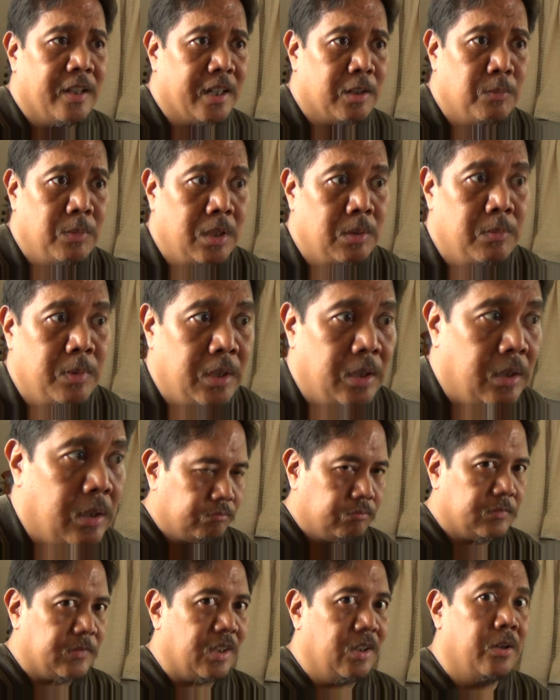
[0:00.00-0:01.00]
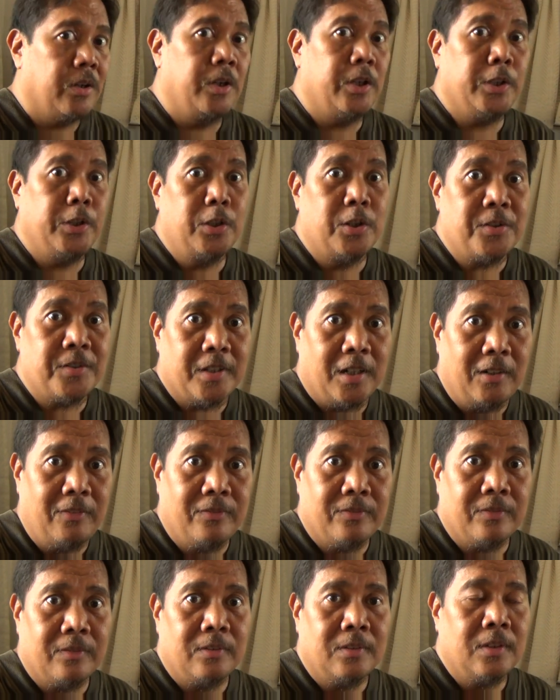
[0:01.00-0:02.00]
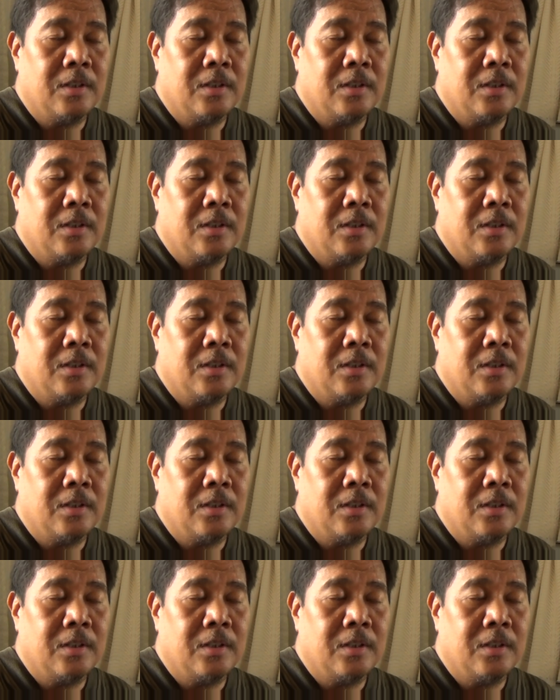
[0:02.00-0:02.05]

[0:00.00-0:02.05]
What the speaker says: like maybe hurt yourself.